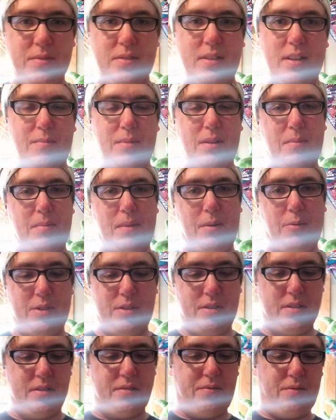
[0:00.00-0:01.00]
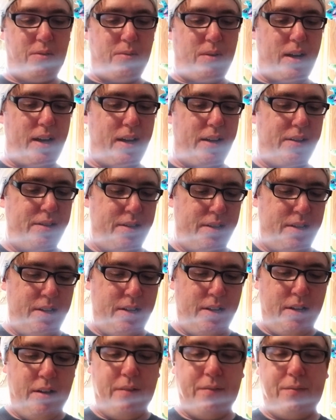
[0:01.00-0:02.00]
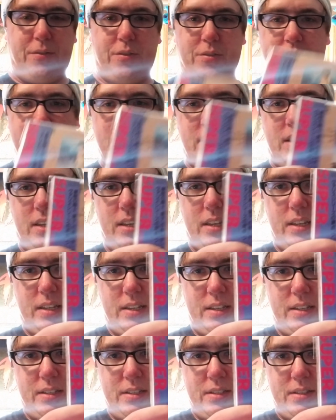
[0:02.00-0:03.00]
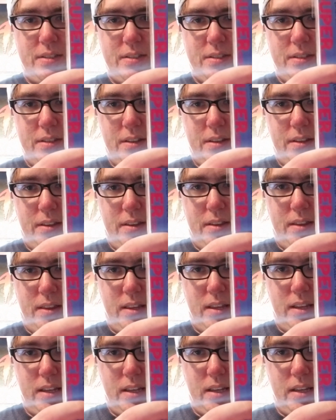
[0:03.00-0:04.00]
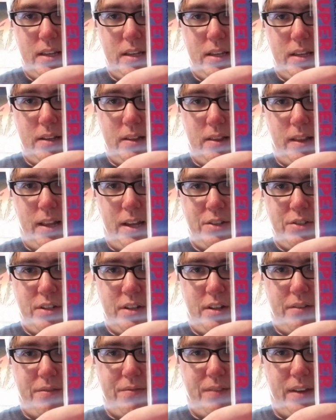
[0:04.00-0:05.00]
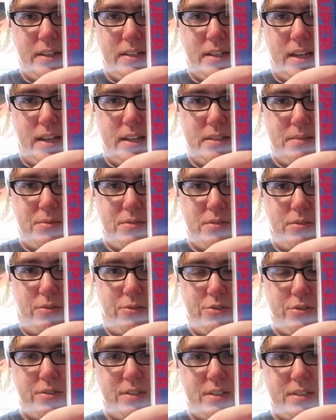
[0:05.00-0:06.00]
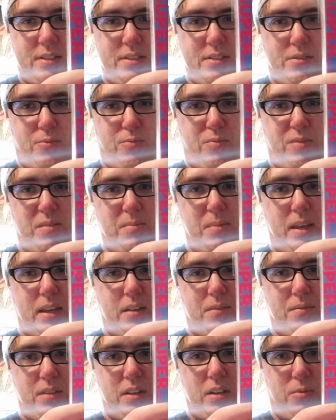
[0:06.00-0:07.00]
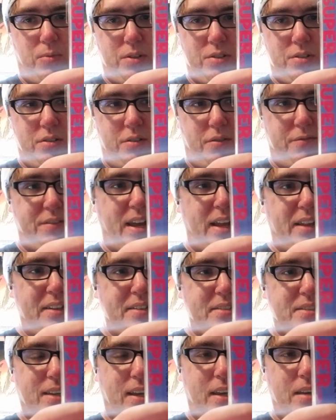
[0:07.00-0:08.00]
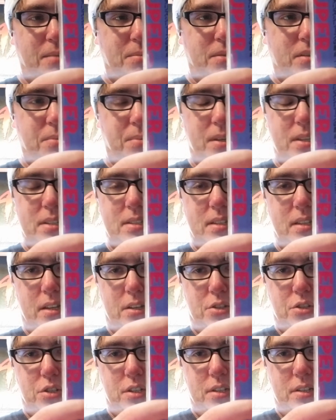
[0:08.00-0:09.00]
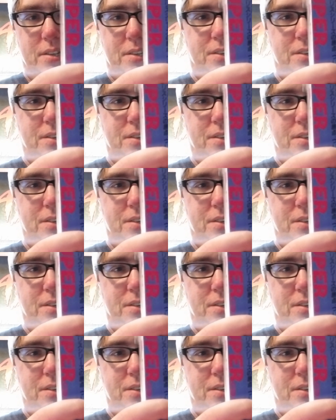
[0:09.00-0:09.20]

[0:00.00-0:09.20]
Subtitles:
that have been on my wish list for a while. First is the Legend of Phantasm Soldier. This is a remake of the original Valis game on the PC Engine.